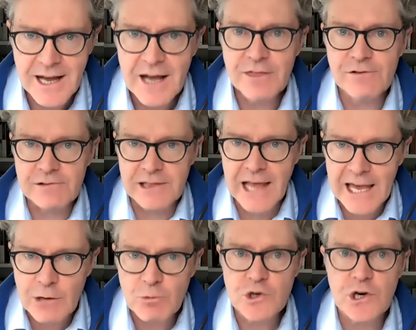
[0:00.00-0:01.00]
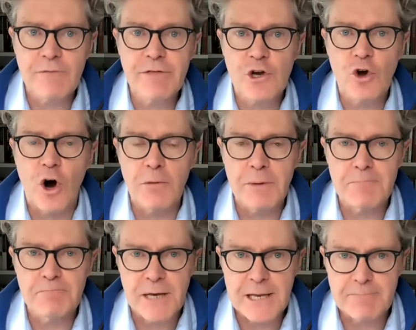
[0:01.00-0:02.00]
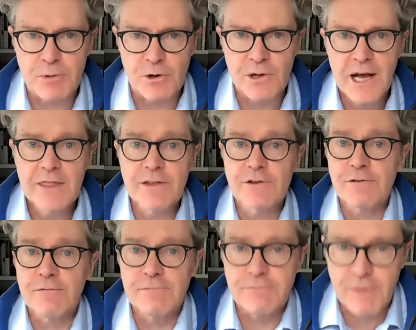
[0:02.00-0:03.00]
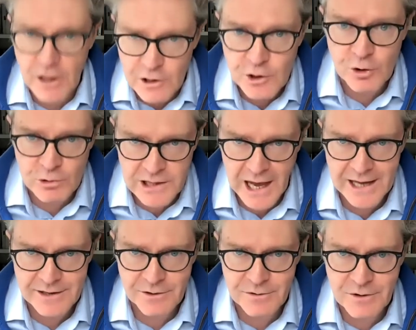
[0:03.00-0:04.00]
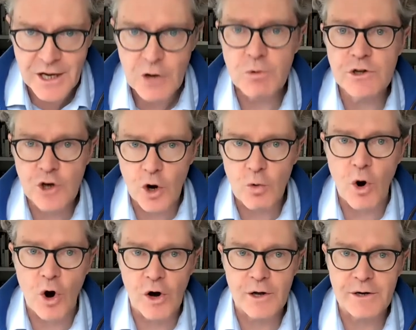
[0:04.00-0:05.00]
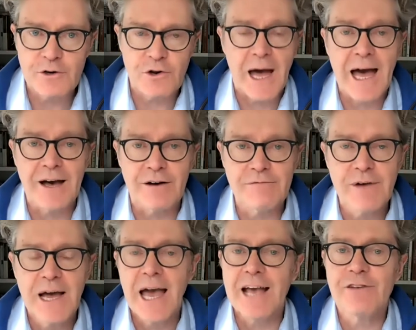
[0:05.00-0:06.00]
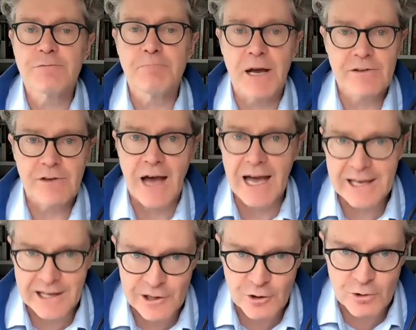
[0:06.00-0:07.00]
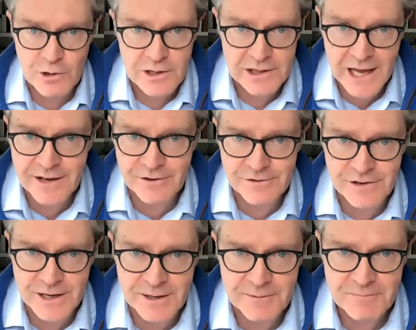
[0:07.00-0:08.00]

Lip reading: This language of the common people, this vulgar Latin, would go on to have a spectacular legacy.